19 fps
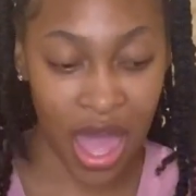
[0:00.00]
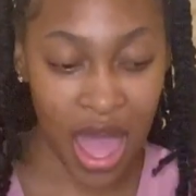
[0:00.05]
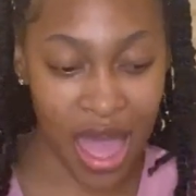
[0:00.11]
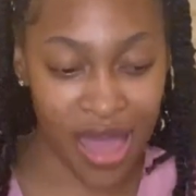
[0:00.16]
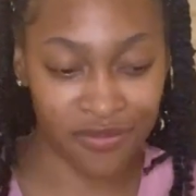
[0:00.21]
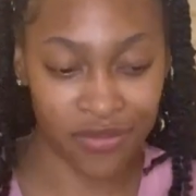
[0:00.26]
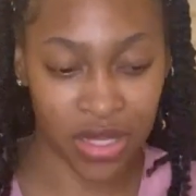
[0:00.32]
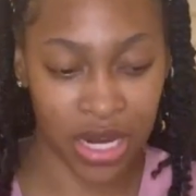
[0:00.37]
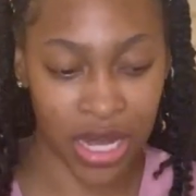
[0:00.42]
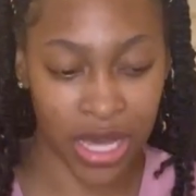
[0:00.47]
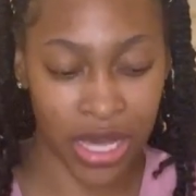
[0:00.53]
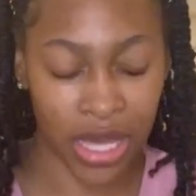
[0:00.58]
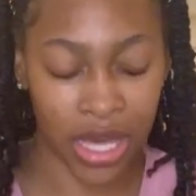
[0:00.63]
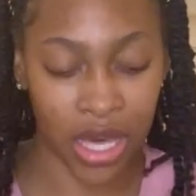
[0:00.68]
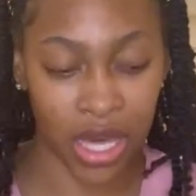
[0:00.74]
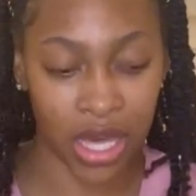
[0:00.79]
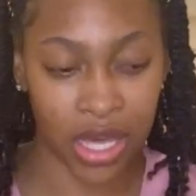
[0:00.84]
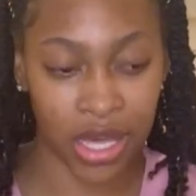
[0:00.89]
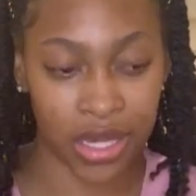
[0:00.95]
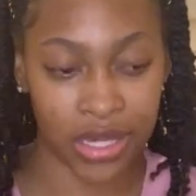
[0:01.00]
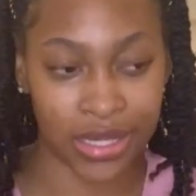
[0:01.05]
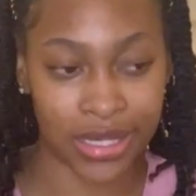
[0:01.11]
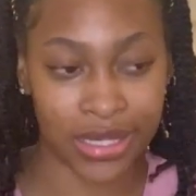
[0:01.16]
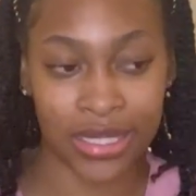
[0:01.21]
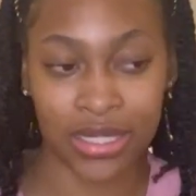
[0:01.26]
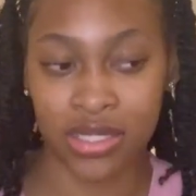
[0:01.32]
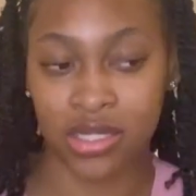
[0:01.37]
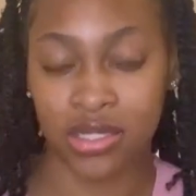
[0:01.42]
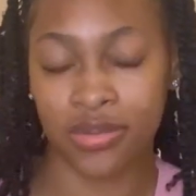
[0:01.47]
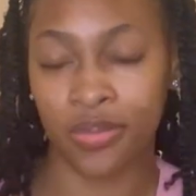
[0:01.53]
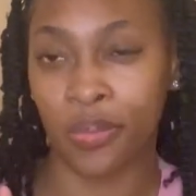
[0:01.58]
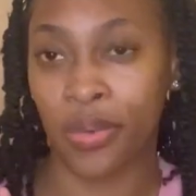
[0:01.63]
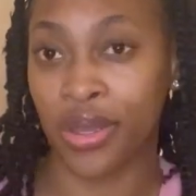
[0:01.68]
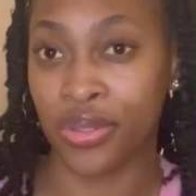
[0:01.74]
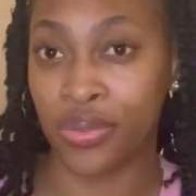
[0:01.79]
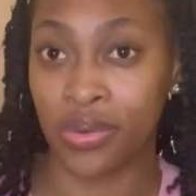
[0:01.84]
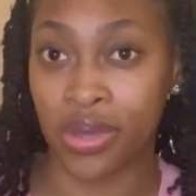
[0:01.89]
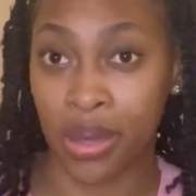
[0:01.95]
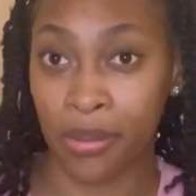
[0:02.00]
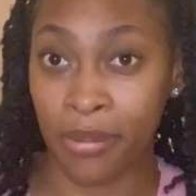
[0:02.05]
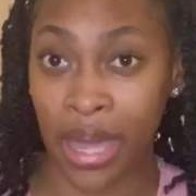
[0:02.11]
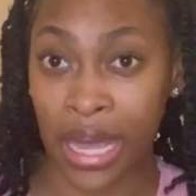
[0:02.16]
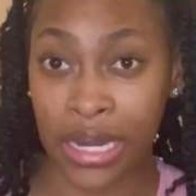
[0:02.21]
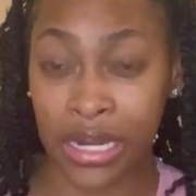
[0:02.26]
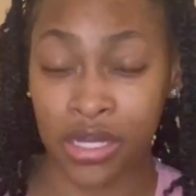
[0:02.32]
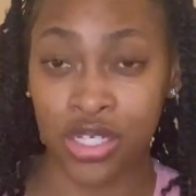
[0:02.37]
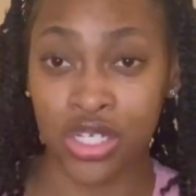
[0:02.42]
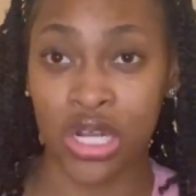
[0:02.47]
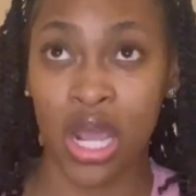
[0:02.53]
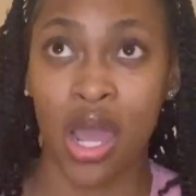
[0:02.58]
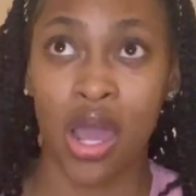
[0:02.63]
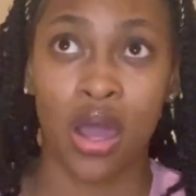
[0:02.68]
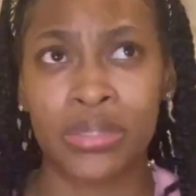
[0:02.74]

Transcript: I feel like it's what you can manage.